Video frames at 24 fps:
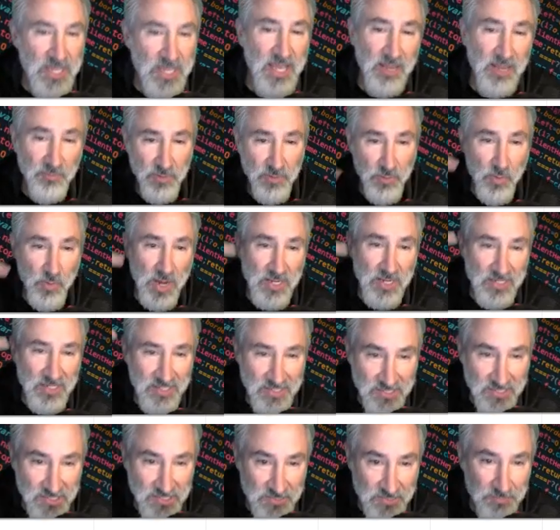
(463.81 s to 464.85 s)
and we wanted
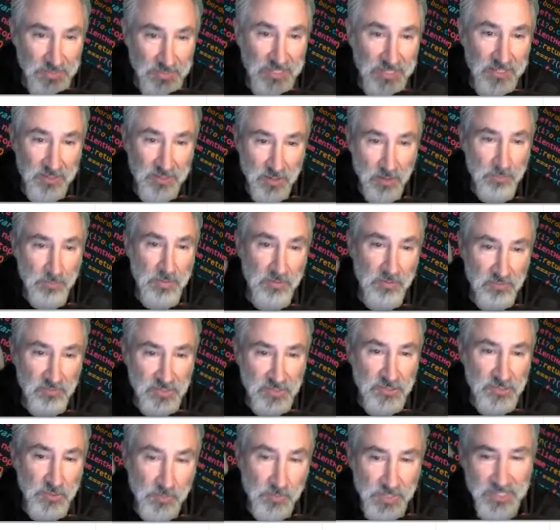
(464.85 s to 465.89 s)
to speed it up every
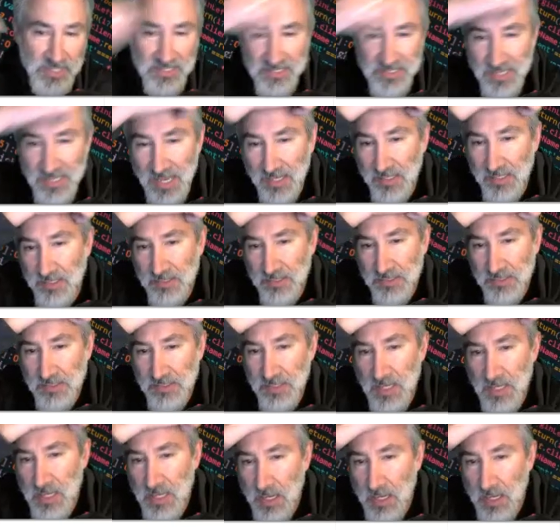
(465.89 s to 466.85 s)
so many seconds?